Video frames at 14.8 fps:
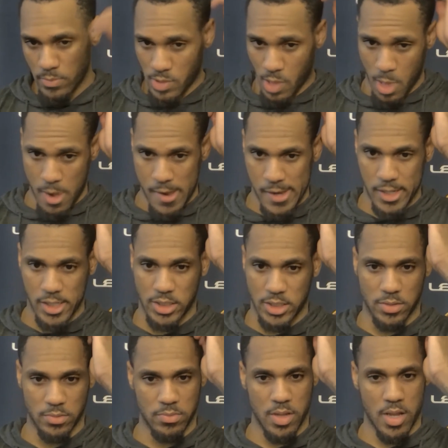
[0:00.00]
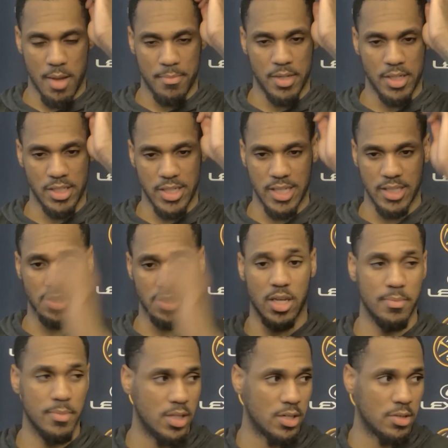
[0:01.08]
Uh, I mean, they are
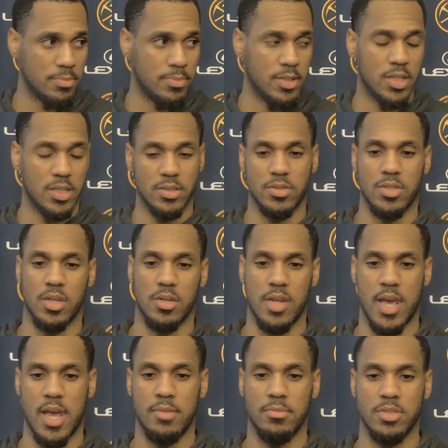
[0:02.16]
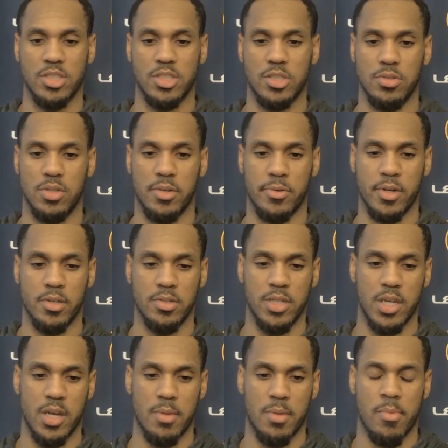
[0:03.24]
similar, but you know, Dame just shoot it real
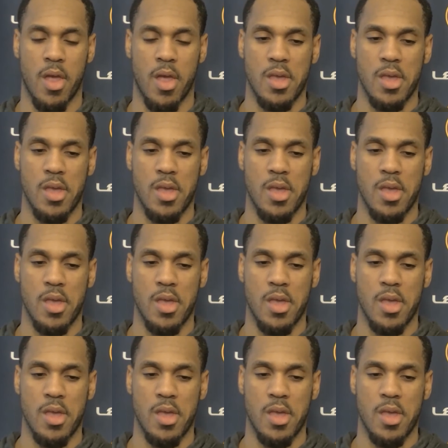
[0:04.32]
deep.